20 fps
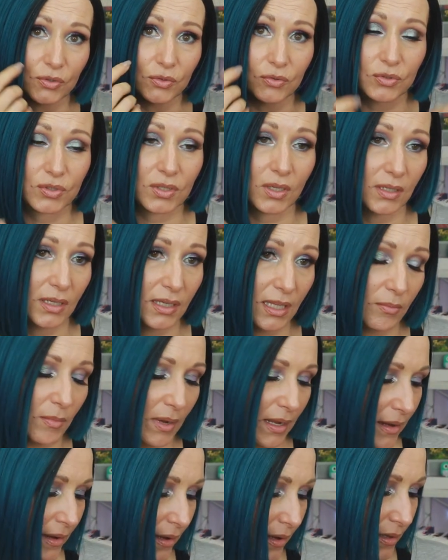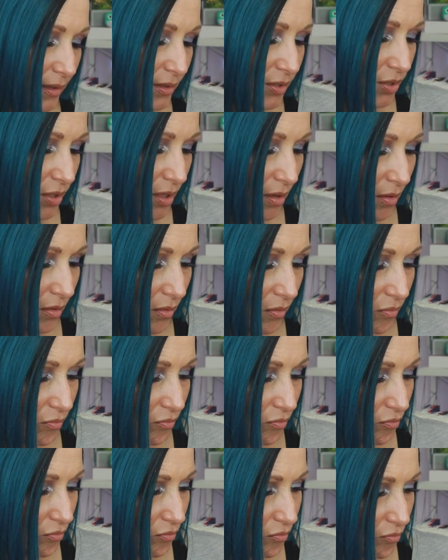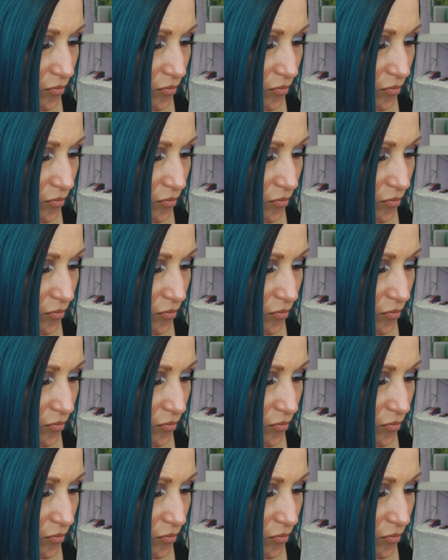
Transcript: used underneath my eyes. So